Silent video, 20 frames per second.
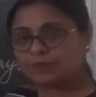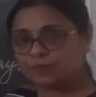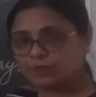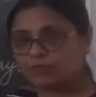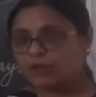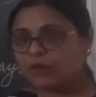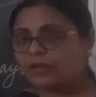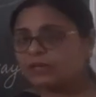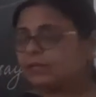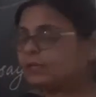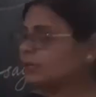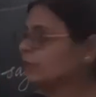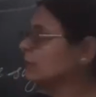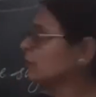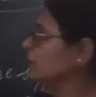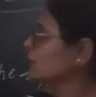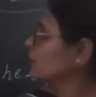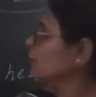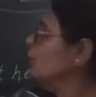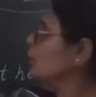Fine.
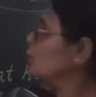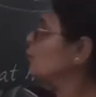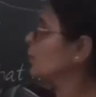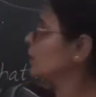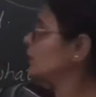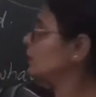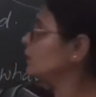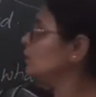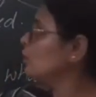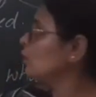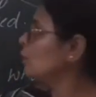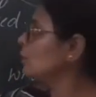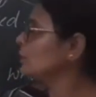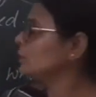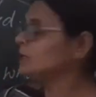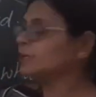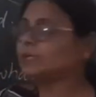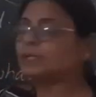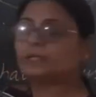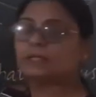What he
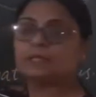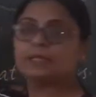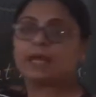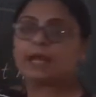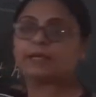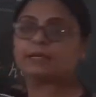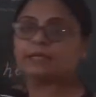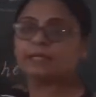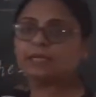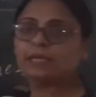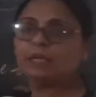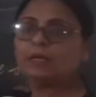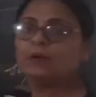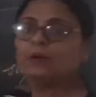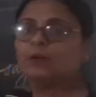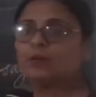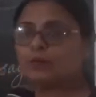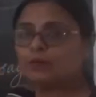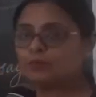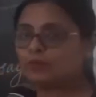got, that he
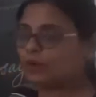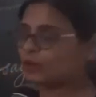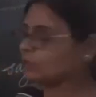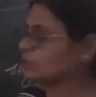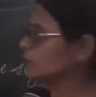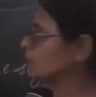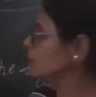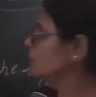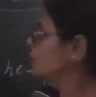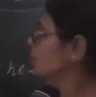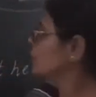wanted.